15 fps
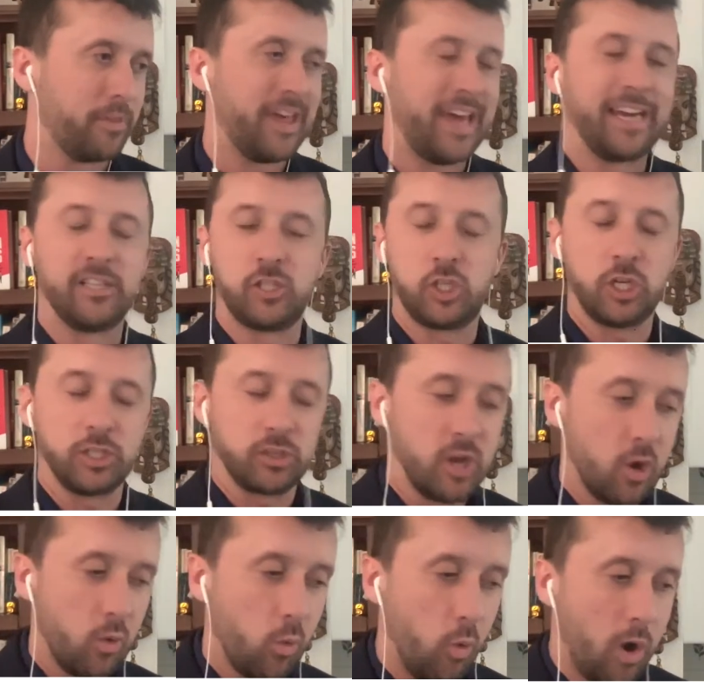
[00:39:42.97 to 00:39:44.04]
That is just
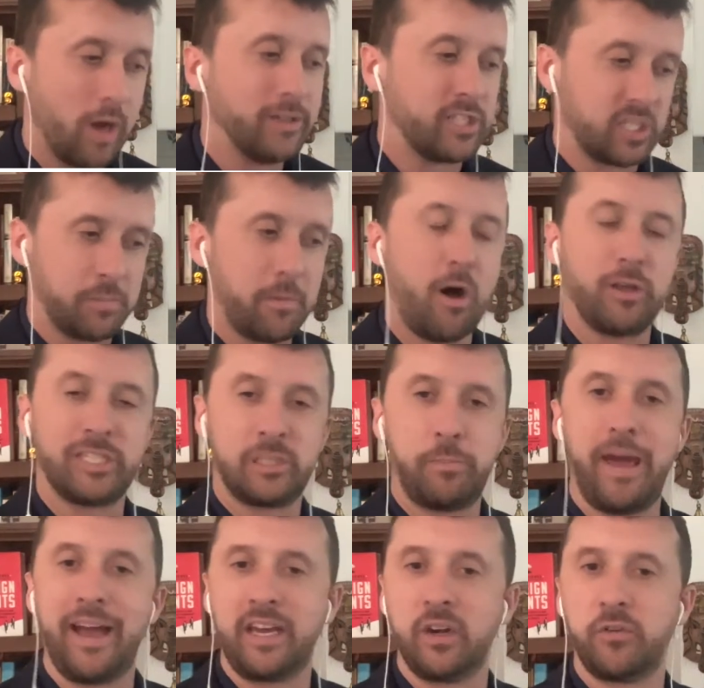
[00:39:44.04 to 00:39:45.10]
one small
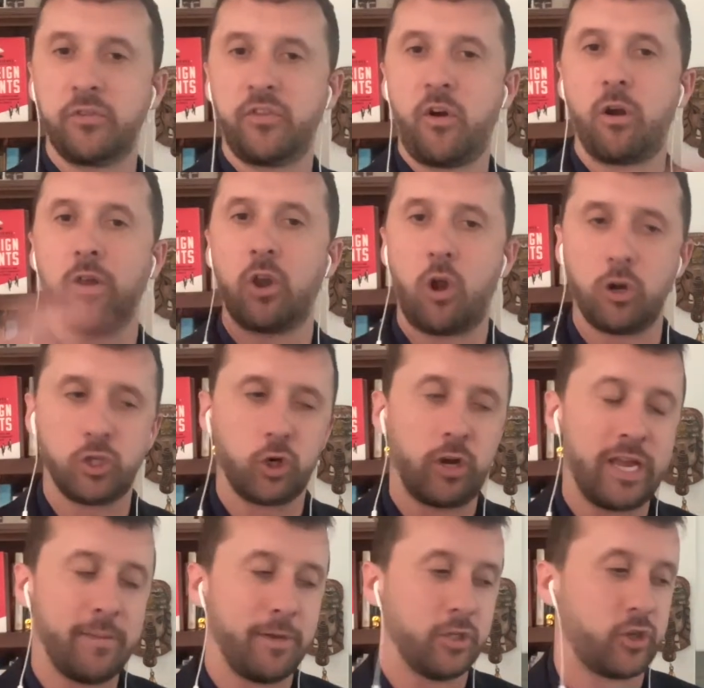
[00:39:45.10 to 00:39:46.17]
speck in a far larger
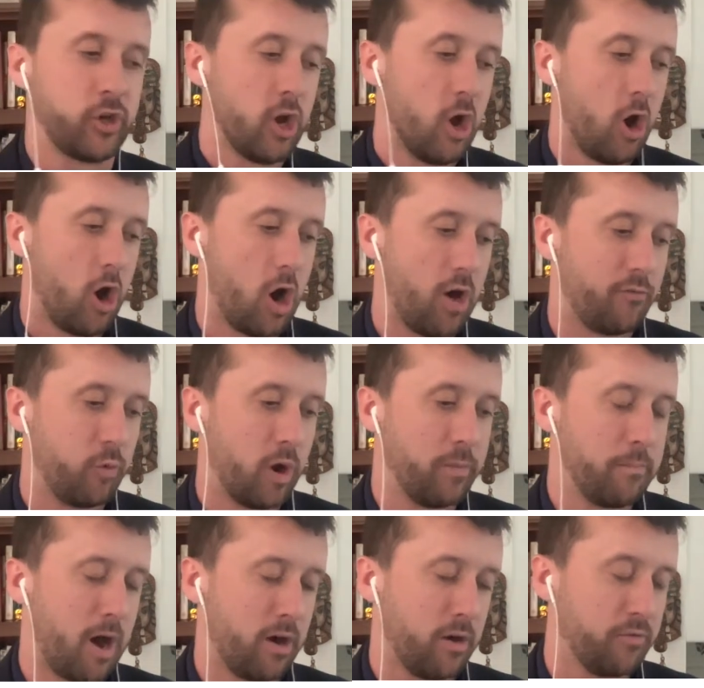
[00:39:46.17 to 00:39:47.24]
image of
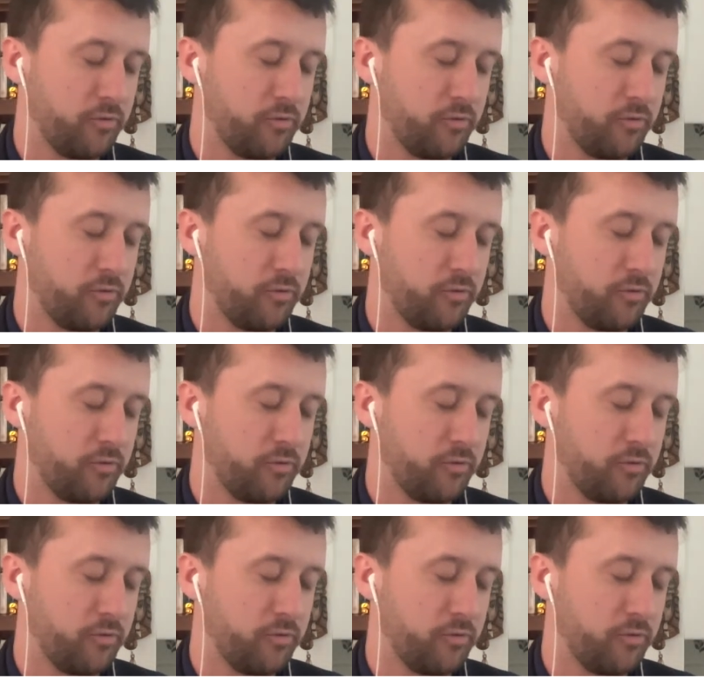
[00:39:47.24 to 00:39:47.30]
what modern